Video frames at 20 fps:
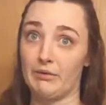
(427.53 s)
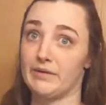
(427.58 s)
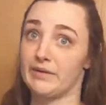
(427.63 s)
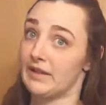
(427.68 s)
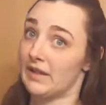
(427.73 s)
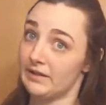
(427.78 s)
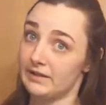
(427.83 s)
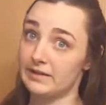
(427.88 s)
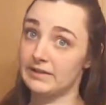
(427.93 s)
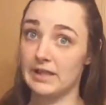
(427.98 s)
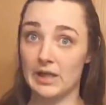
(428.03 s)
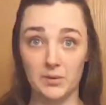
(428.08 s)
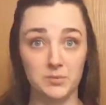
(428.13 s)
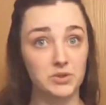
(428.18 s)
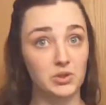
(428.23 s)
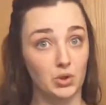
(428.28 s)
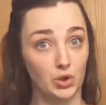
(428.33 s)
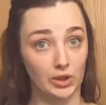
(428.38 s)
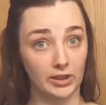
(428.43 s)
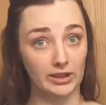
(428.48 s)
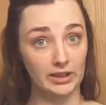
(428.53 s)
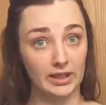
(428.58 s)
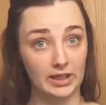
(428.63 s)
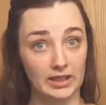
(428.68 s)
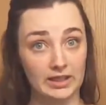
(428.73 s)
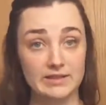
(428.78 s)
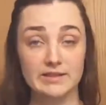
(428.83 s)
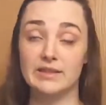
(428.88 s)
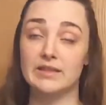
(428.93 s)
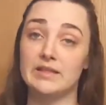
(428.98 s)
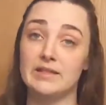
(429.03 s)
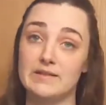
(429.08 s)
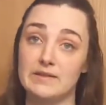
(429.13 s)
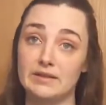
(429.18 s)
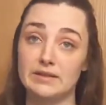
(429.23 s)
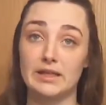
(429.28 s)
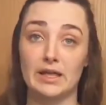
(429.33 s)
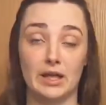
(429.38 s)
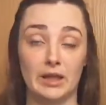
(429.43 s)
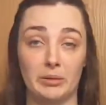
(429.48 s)
is not the time to organize, it is the
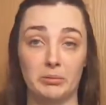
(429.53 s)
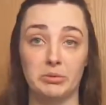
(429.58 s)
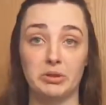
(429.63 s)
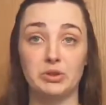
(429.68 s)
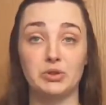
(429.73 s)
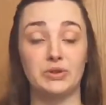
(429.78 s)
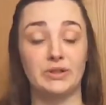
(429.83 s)
time to